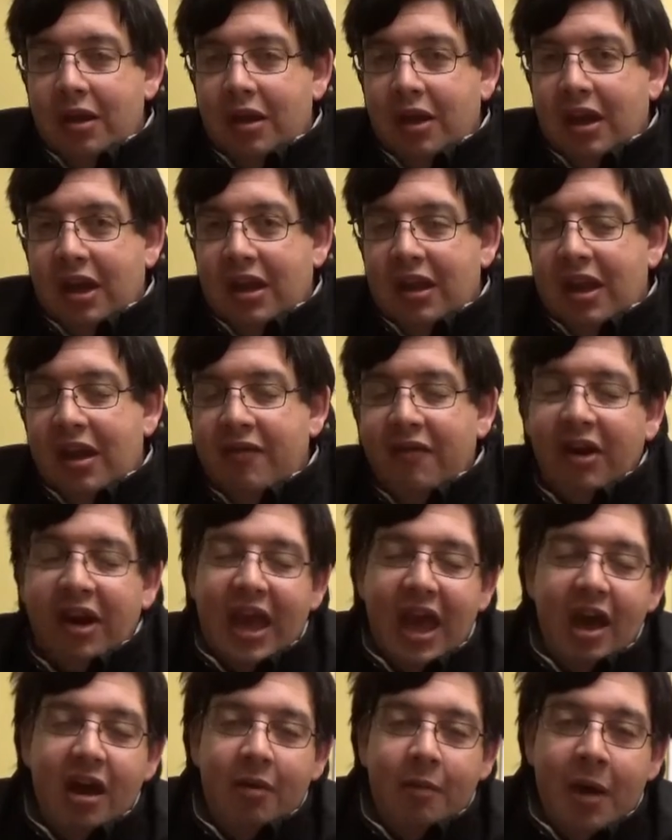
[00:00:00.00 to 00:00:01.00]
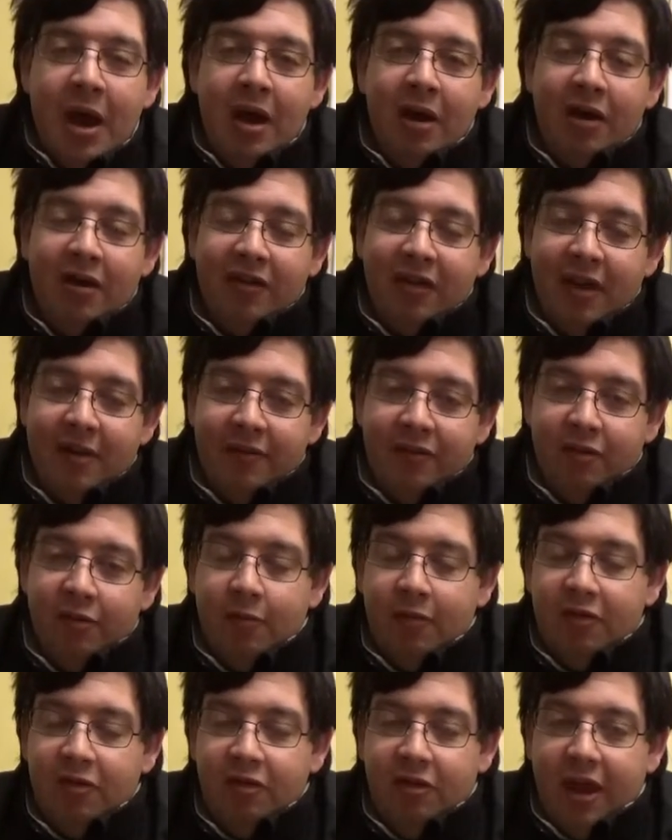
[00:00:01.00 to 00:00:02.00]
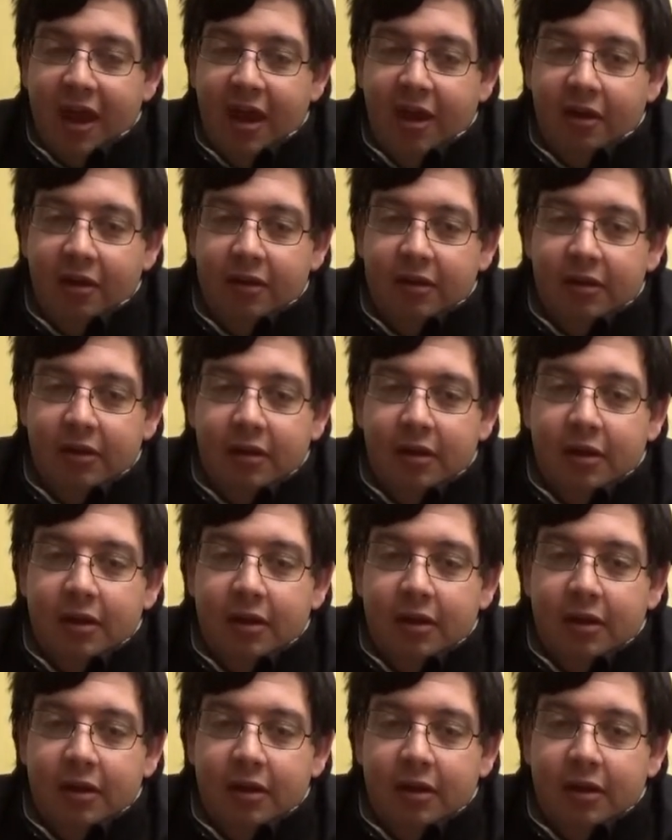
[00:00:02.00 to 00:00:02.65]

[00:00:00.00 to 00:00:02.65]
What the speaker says: you can never count them out because they have so much talent.